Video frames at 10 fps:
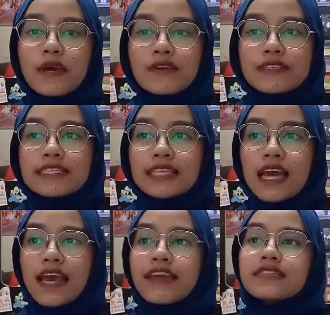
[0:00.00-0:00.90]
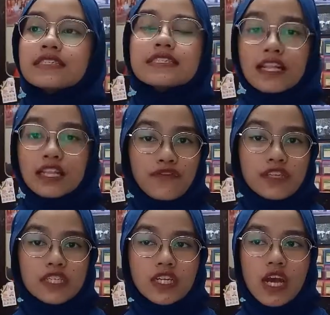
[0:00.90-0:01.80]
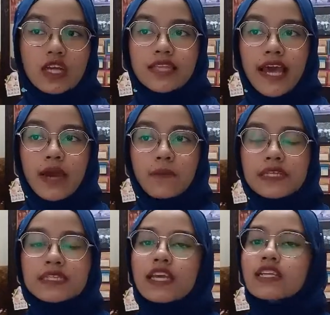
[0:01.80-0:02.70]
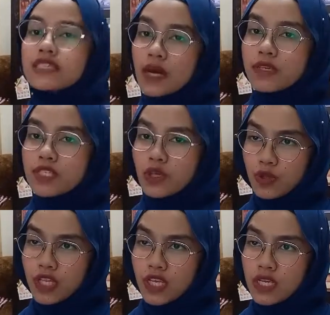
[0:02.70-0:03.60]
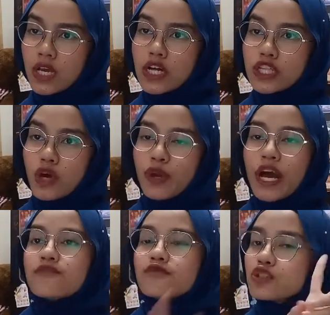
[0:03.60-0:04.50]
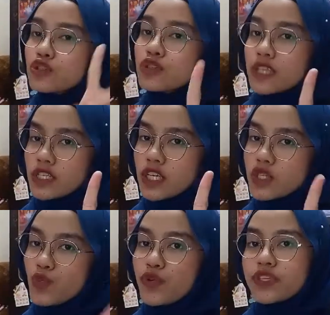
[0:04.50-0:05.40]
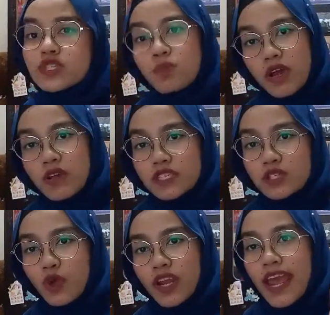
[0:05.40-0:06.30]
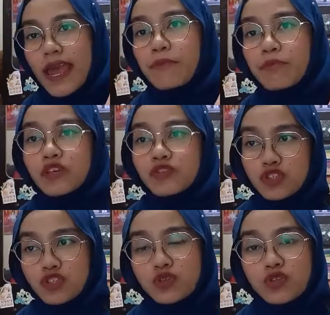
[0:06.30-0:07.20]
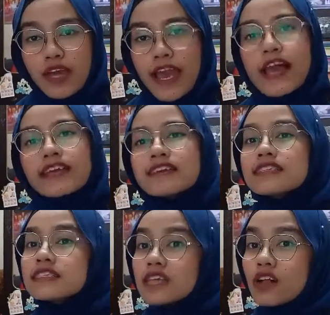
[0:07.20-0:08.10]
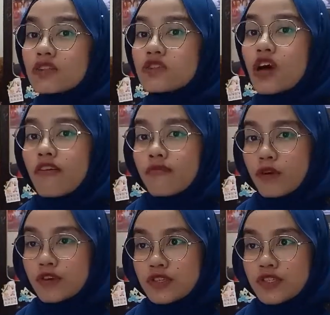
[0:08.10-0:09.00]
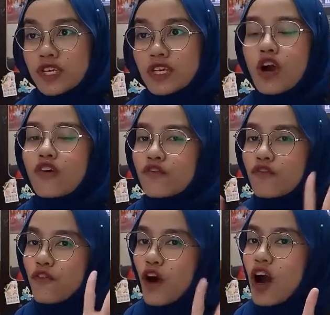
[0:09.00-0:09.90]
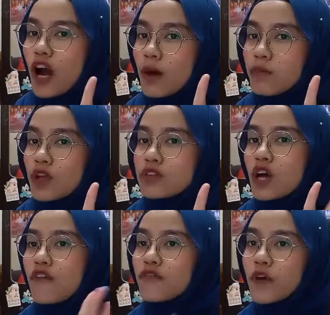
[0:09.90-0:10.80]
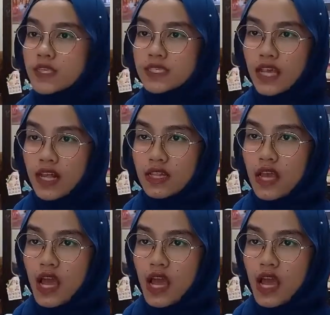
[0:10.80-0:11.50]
Meiosis is a cell division that happens in gamete cell only, but we have two stages, which is meiosis 1 and meiosis 2, in results of producing 4 haploids of daughter cell.